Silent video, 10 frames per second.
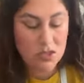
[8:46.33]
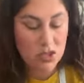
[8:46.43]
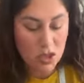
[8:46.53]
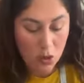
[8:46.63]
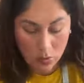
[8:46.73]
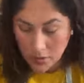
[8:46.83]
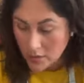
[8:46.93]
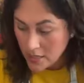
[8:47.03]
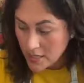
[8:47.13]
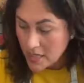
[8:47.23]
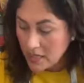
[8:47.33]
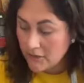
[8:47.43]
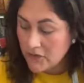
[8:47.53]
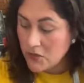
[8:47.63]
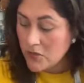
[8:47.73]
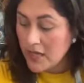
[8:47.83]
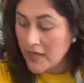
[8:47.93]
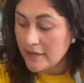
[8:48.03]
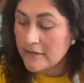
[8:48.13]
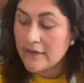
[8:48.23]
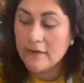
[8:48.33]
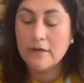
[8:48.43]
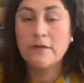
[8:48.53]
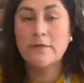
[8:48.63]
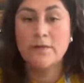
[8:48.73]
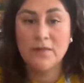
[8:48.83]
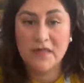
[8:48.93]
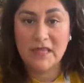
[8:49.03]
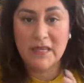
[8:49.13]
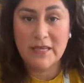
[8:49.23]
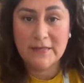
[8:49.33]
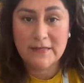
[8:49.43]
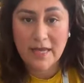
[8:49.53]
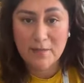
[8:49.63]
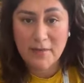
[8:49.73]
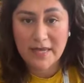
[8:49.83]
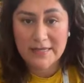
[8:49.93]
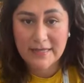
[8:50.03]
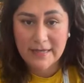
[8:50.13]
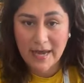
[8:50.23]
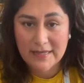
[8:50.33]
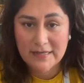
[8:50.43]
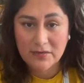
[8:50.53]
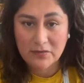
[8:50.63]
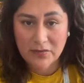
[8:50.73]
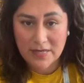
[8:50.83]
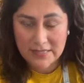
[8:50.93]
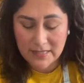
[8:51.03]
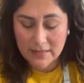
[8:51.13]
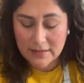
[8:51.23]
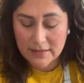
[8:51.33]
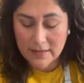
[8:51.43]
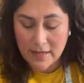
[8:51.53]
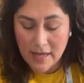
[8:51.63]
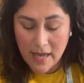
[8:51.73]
So if you get this amazing casting resin,